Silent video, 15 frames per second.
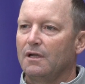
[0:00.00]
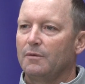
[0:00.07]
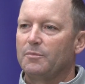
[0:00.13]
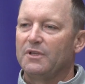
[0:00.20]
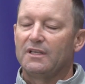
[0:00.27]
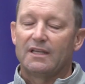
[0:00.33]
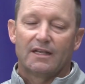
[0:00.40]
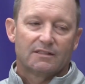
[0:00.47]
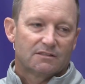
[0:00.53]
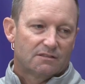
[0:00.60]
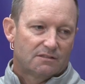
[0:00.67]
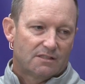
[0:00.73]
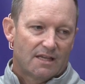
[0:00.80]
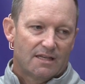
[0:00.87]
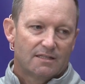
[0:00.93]
beat Kansas
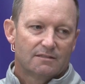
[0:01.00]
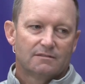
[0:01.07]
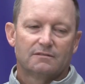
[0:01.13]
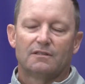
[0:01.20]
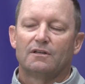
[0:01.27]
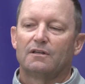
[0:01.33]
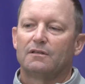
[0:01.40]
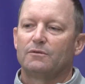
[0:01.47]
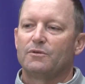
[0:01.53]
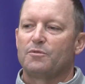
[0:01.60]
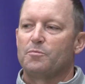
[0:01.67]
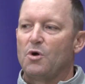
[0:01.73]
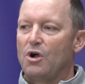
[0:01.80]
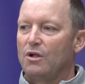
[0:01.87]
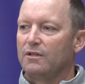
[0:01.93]
State
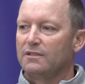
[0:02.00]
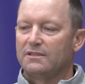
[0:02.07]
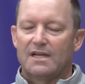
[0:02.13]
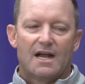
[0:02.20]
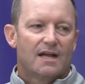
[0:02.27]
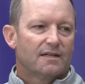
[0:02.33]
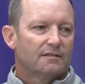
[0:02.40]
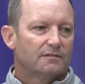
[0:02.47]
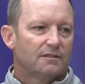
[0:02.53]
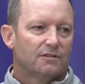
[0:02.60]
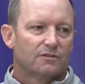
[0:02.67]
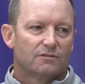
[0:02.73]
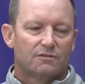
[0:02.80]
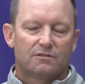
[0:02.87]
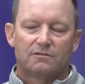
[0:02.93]
with Paul and Ty, you
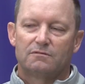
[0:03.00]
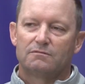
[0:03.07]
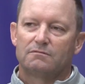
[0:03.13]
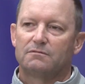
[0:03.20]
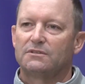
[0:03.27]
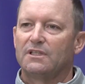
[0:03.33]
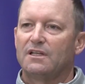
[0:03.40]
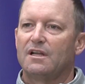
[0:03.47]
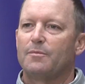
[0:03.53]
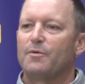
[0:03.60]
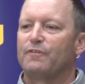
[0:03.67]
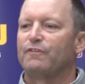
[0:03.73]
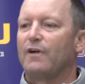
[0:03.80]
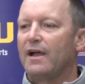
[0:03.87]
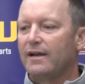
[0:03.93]
know, setting up
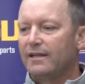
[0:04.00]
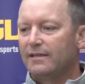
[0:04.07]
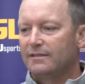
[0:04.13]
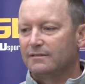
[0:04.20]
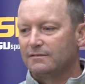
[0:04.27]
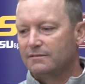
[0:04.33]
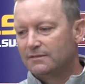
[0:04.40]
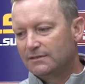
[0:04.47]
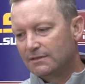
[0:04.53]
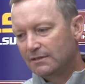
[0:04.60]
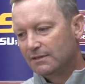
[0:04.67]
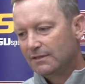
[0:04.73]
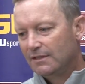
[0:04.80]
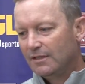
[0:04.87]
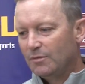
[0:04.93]
a Friday, and
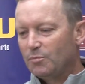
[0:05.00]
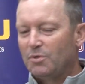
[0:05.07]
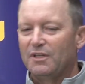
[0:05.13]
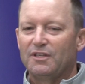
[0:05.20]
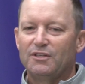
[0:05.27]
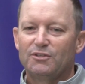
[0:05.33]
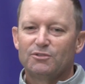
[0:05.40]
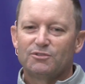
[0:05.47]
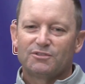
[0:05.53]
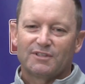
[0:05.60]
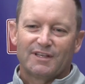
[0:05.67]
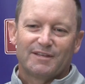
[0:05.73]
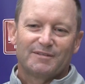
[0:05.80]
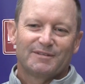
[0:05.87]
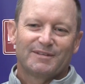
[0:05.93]
Pete Hughes
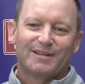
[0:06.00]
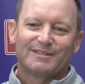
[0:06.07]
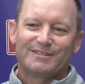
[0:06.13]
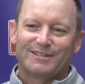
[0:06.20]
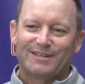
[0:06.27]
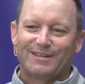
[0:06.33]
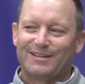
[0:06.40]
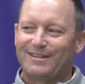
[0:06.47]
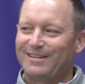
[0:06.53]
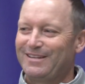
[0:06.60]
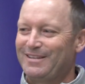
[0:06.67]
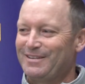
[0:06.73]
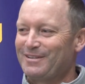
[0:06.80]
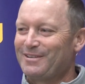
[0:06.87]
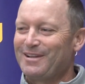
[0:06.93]
said, that's
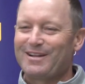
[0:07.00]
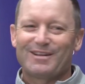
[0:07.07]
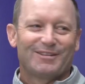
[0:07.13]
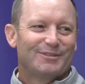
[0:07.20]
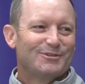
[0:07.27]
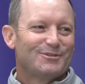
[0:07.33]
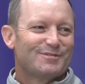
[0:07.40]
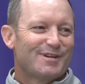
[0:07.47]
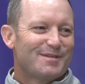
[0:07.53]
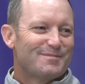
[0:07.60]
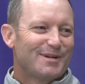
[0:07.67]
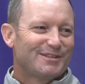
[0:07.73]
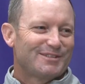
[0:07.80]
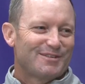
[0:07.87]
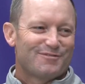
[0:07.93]
a, you're not going to lose very
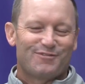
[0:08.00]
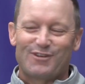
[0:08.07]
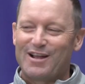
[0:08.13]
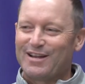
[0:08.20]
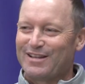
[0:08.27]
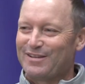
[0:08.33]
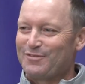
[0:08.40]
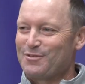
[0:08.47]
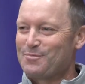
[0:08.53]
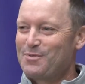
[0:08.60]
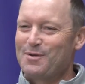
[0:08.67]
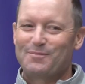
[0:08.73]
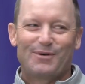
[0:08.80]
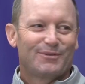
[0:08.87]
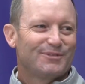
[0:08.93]
much on Friday if you
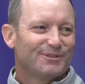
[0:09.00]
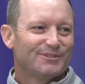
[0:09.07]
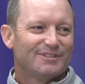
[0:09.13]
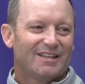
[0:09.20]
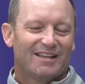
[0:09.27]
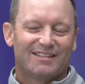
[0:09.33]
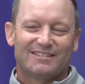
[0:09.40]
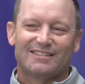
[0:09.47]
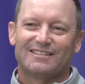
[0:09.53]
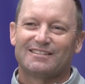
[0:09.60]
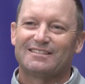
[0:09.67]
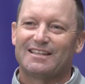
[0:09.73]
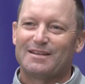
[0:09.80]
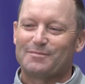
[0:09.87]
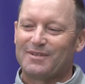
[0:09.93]
put both those guys in the
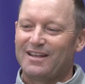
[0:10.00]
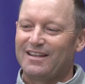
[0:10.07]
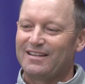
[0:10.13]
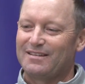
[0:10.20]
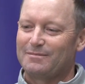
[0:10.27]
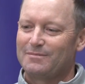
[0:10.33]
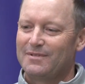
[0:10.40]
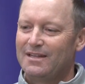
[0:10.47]
same game.